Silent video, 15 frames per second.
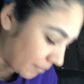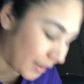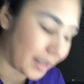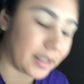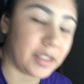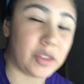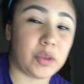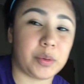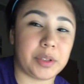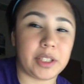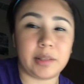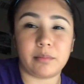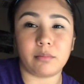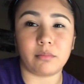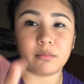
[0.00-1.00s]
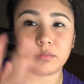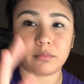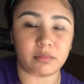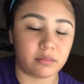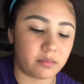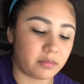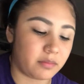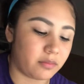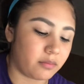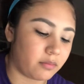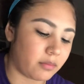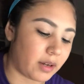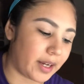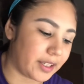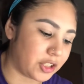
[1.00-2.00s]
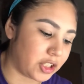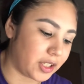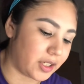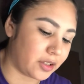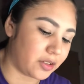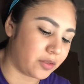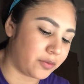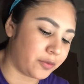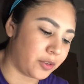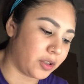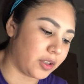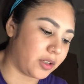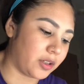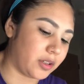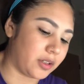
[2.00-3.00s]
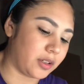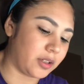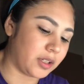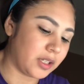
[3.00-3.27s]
like a cream eyeshadow for